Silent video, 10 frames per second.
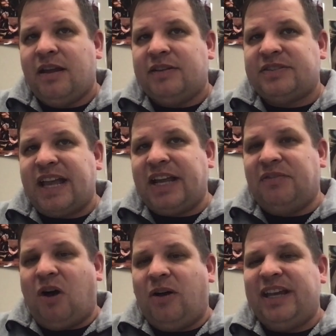Second
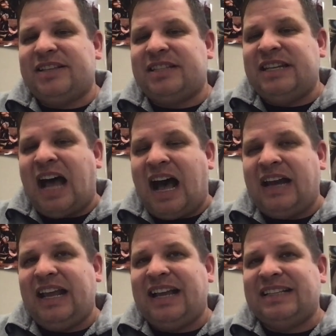of all is
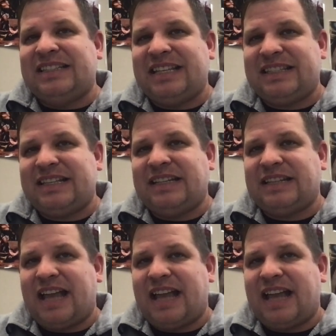non-existent